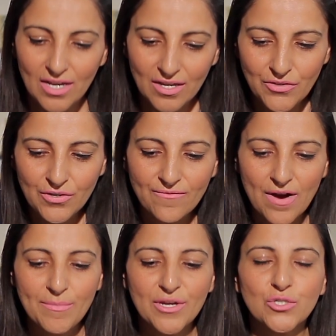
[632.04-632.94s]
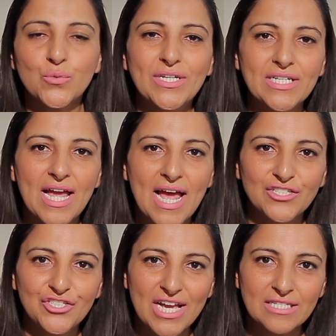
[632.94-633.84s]
You can find me on Twitter
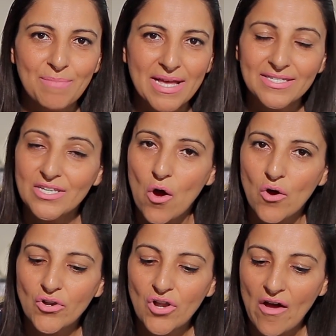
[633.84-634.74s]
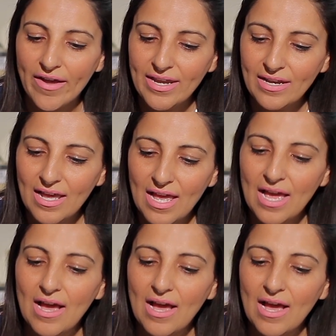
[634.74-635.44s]
at Jas Bassi Online.